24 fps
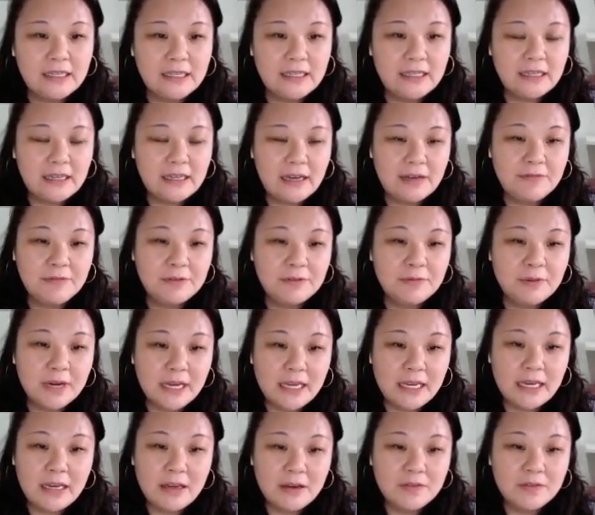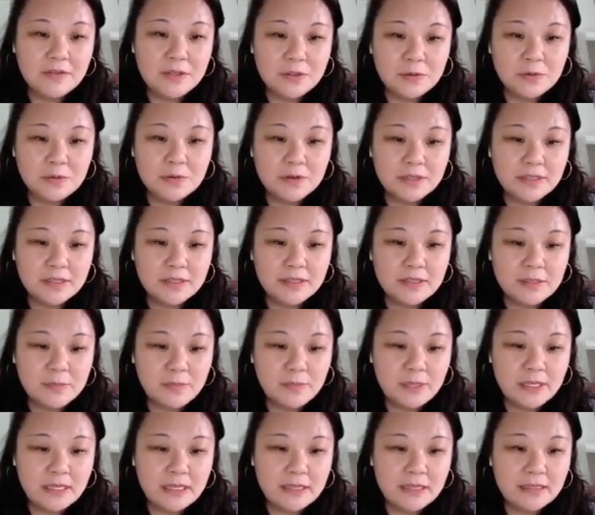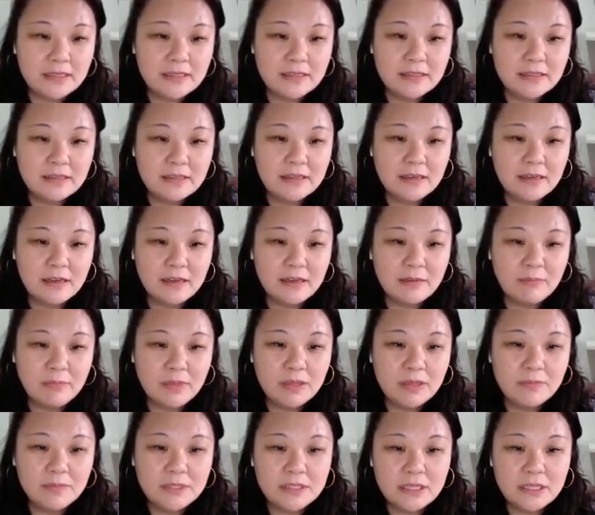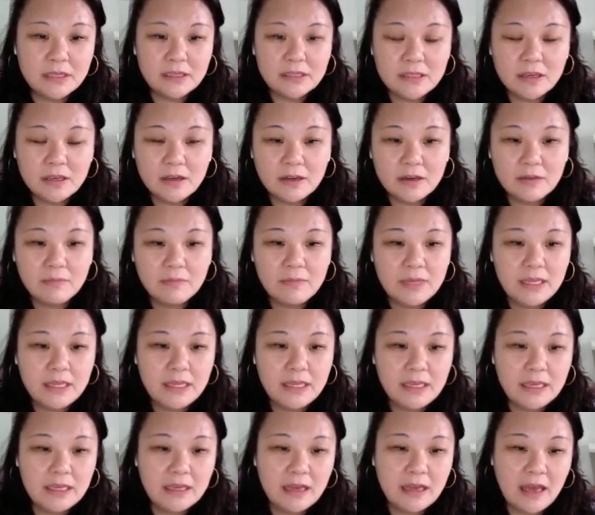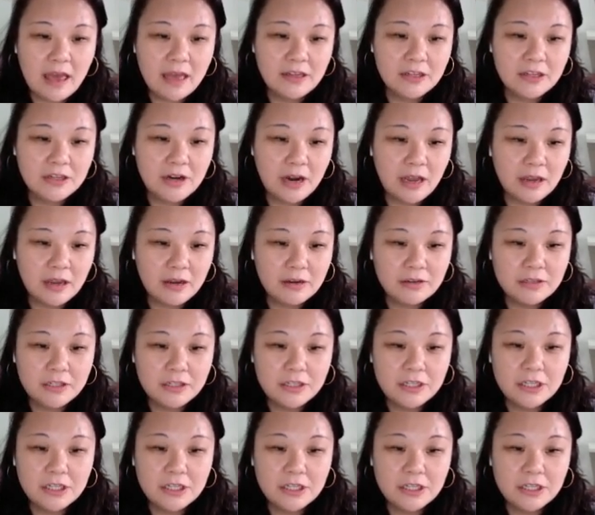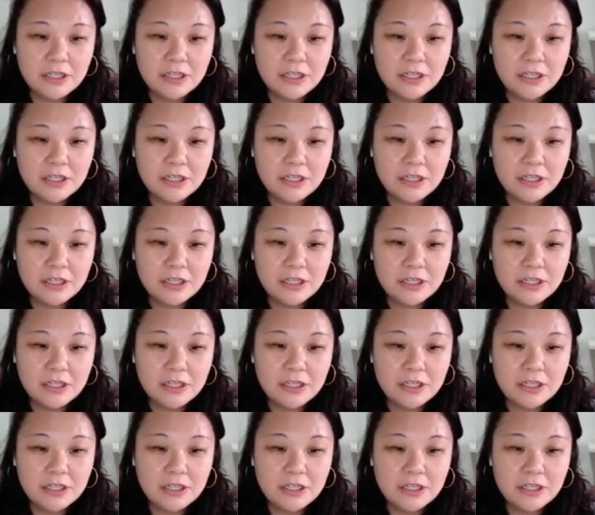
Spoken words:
A variety of sources, because Bloom's taxonomy, andragogy,